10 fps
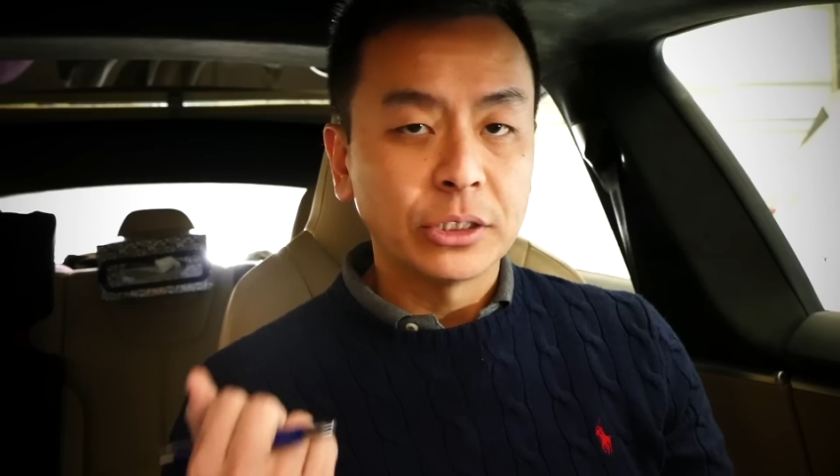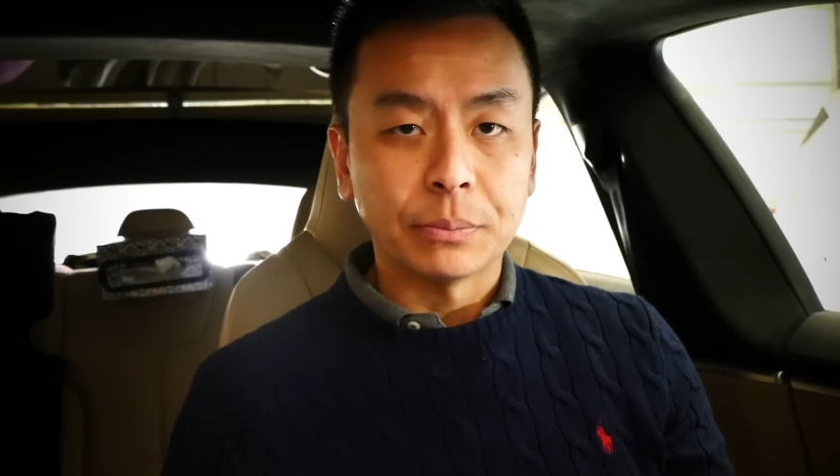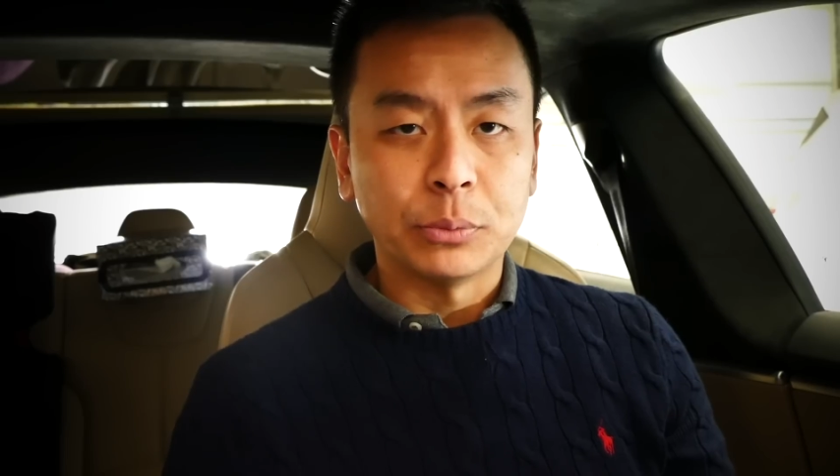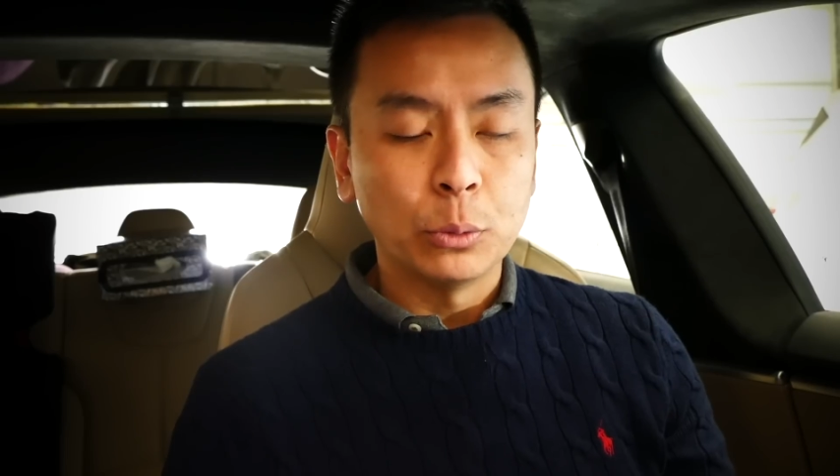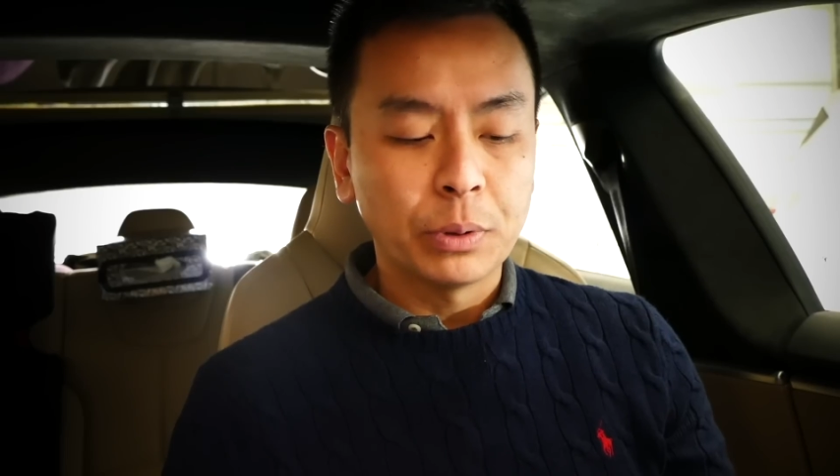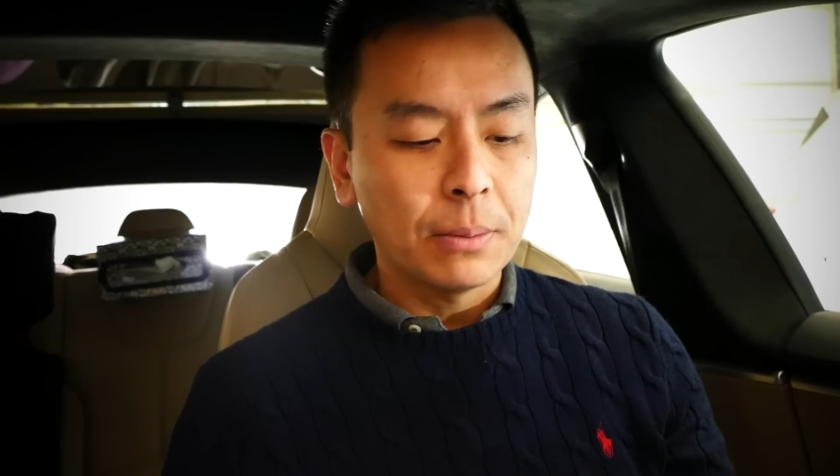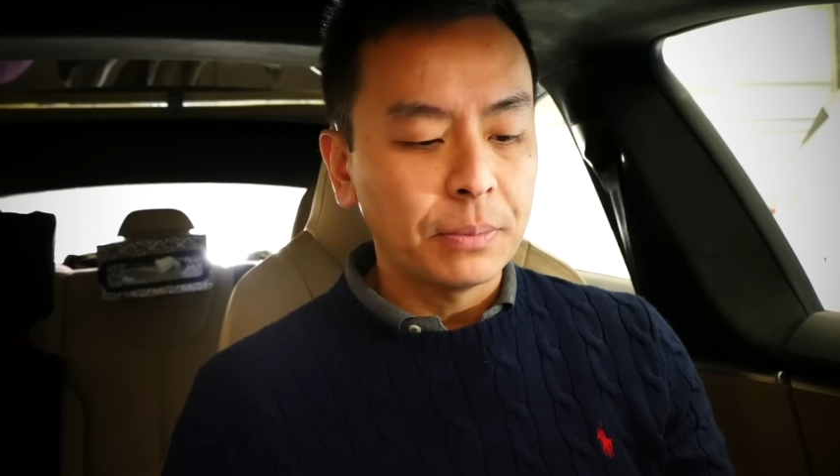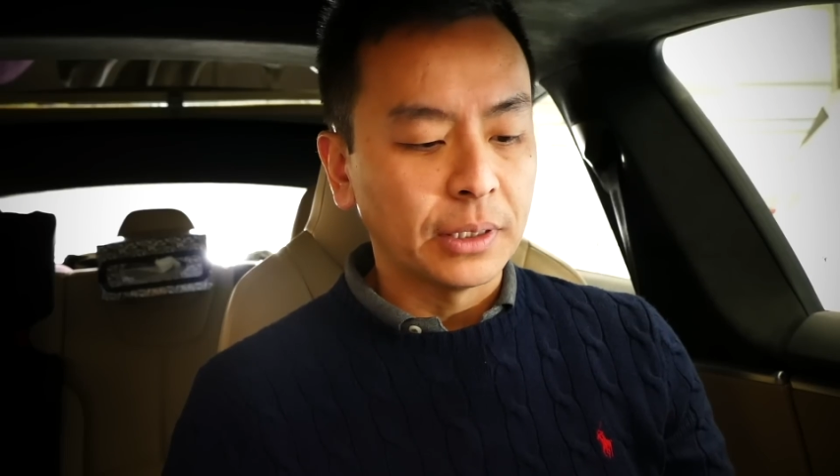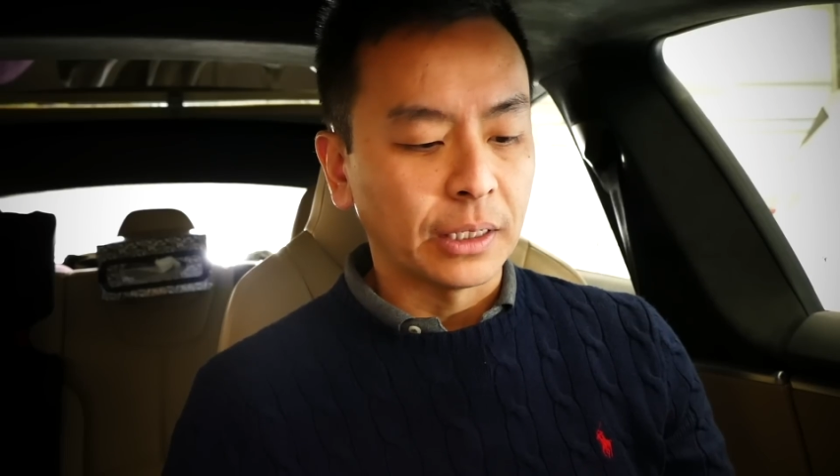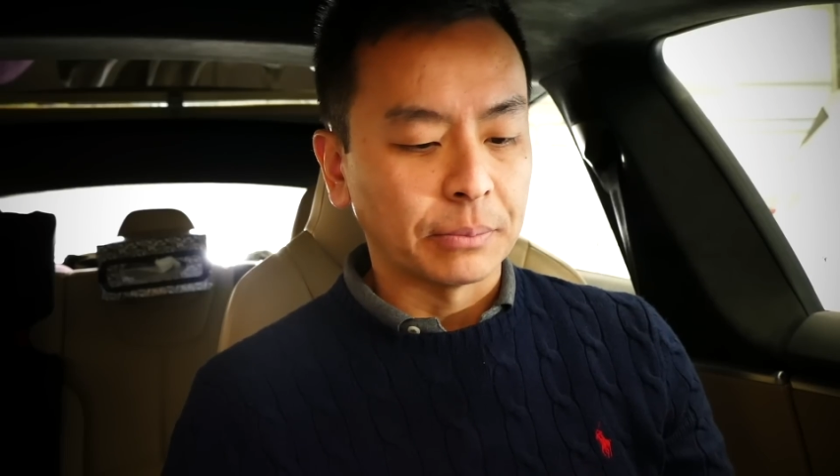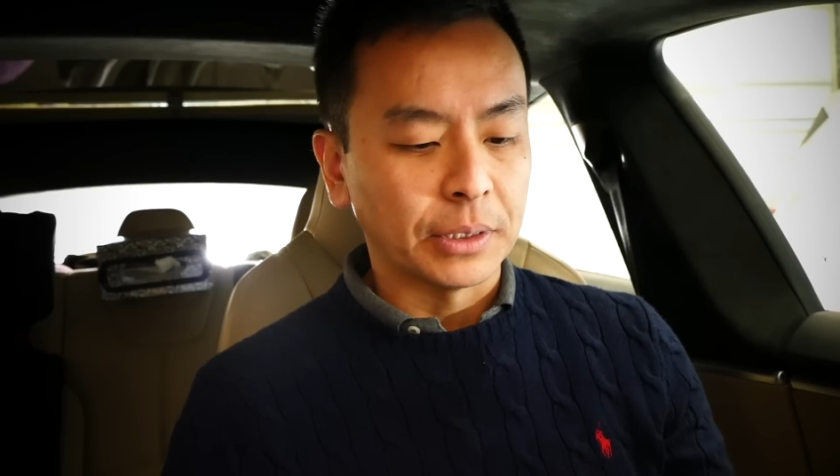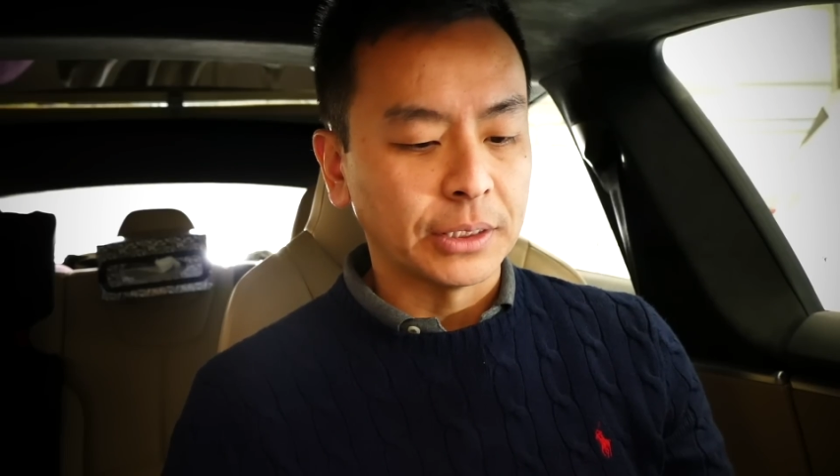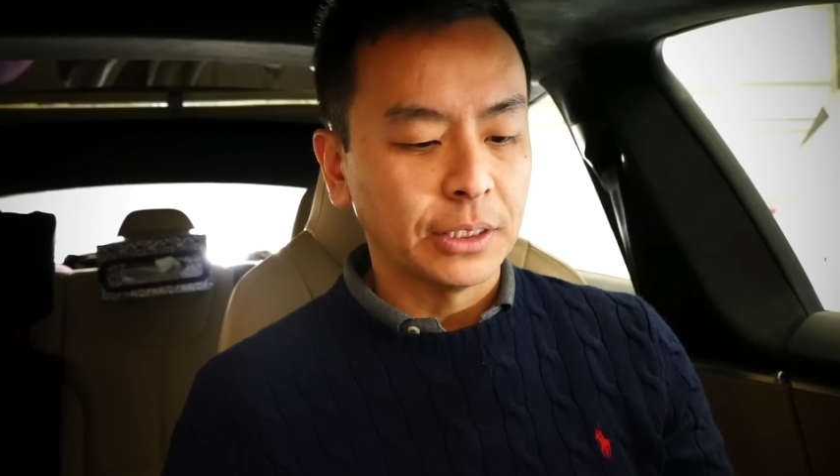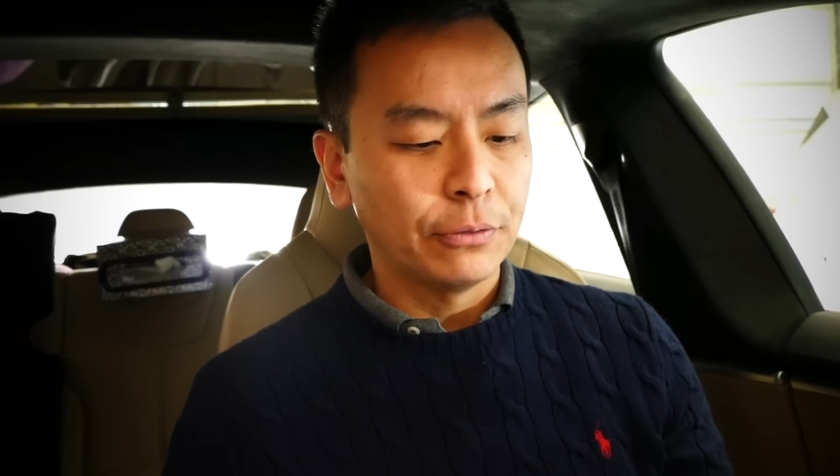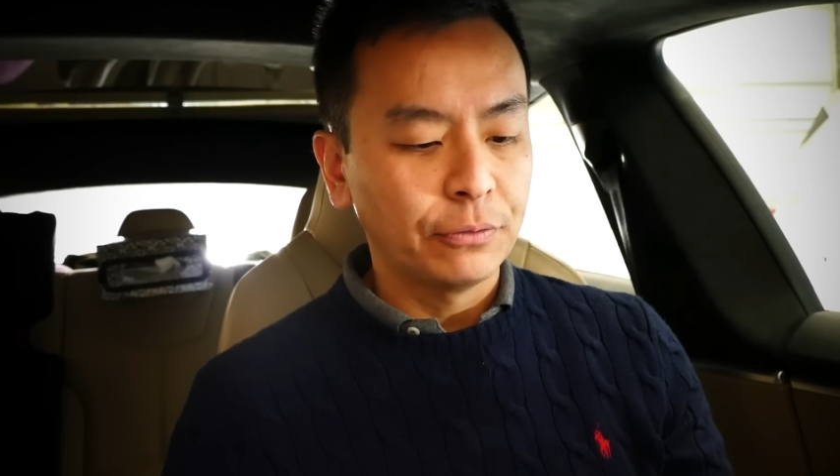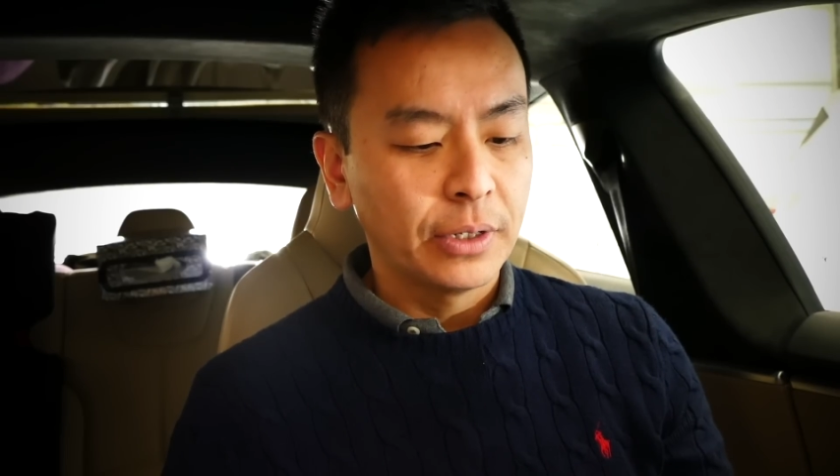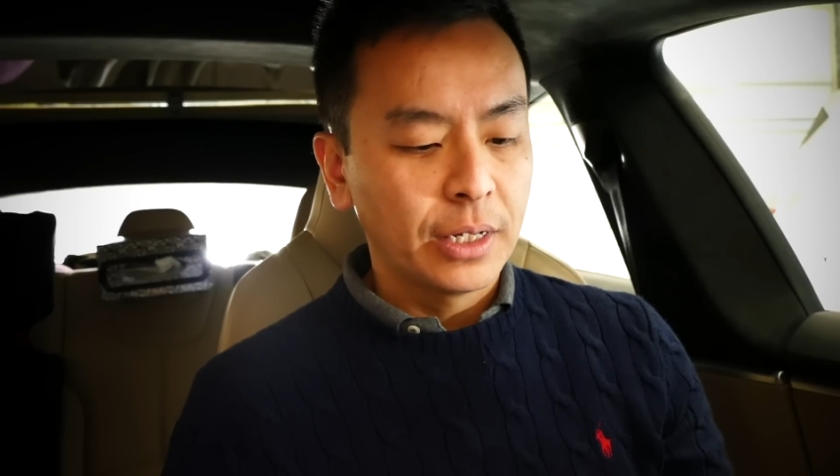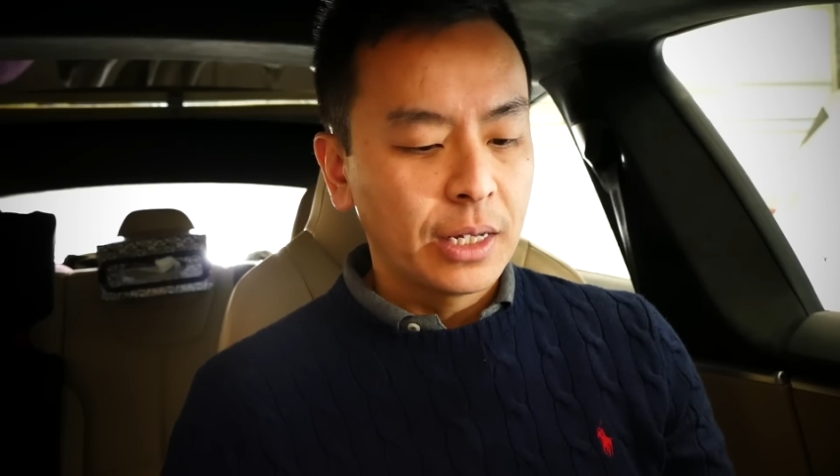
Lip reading: got a pool pump like myself,